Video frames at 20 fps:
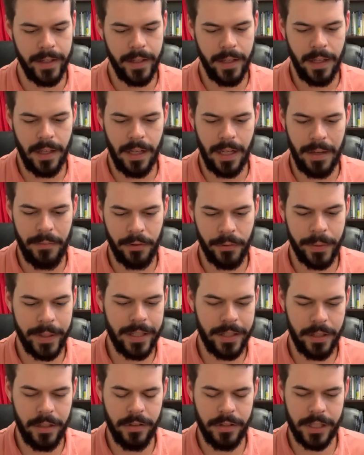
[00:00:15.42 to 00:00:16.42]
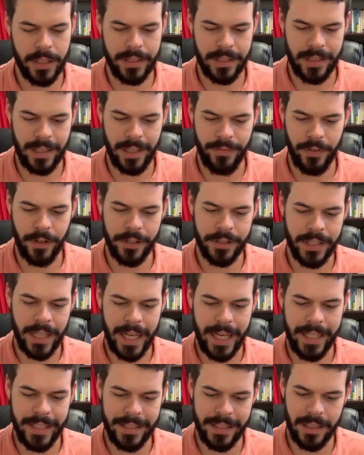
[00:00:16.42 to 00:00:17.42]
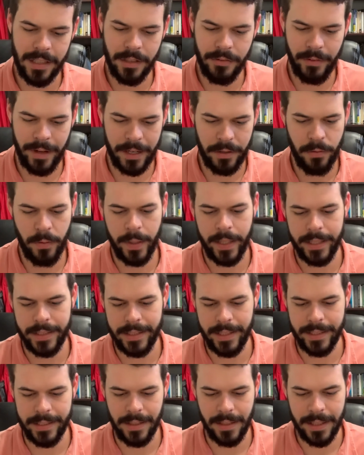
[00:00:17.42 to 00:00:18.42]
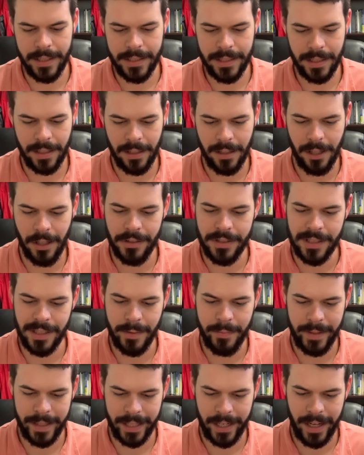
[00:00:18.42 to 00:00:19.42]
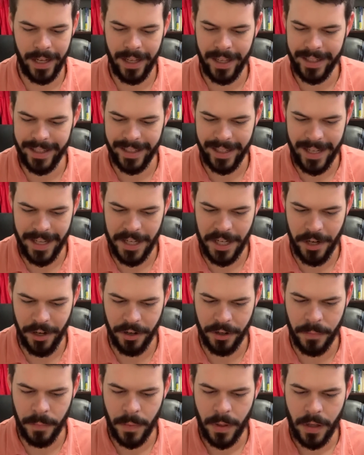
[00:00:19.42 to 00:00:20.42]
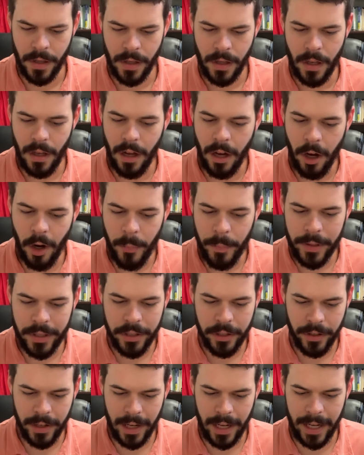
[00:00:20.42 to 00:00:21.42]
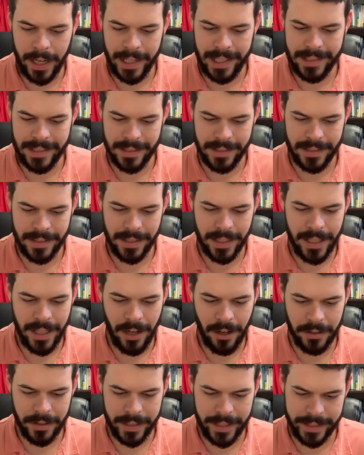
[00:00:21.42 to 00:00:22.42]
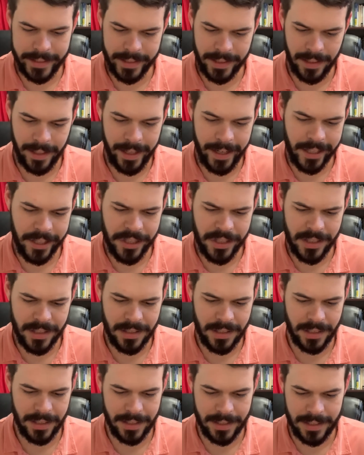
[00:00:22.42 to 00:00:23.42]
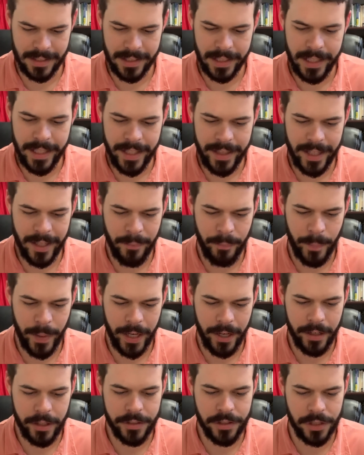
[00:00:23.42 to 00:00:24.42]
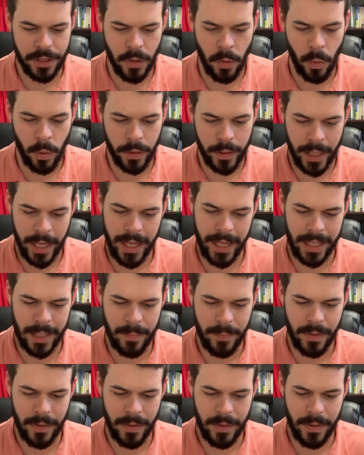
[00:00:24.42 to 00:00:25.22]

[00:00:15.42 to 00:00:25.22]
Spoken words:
I'm going to read to you just verse 18 right quick. It says, "Listen closely, my God, and hear. Open your eyes and see our desolations in the city that bears your name.